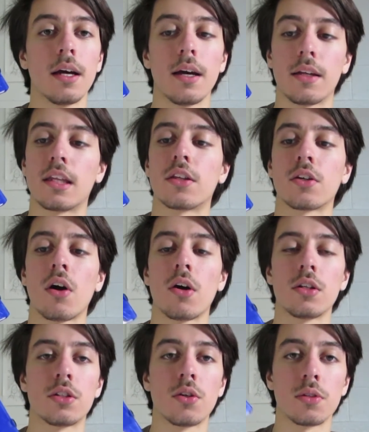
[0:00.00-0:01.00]
that the
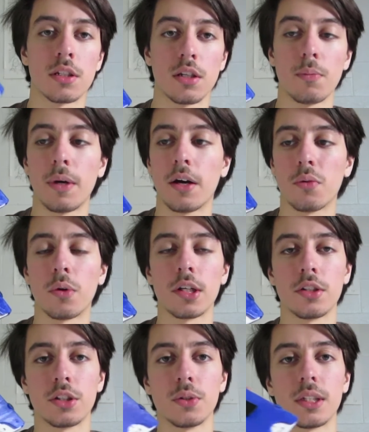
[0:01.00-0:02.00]
cards don't slip out while
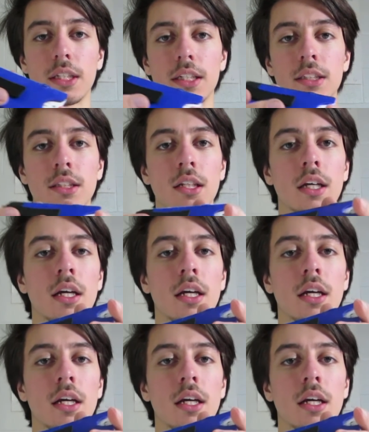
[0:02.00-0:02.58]
you're doing this.